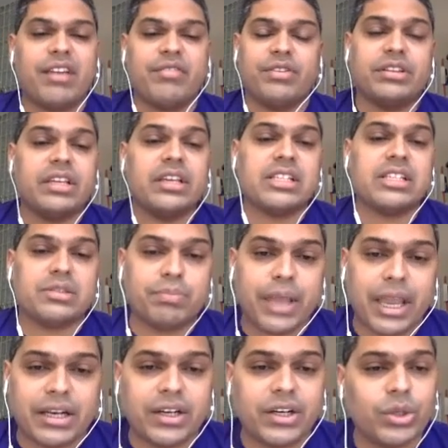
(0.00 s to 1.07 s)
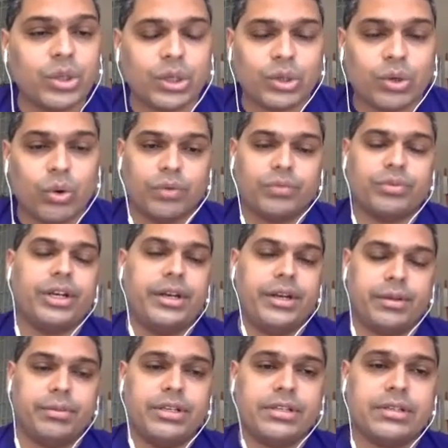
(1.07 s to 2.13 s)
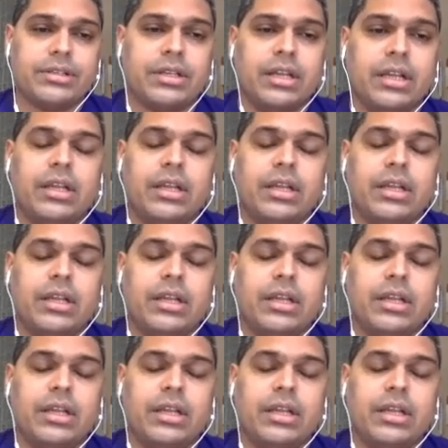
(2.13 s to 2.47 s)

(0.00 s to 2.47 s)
Everything is baked into the core of the database.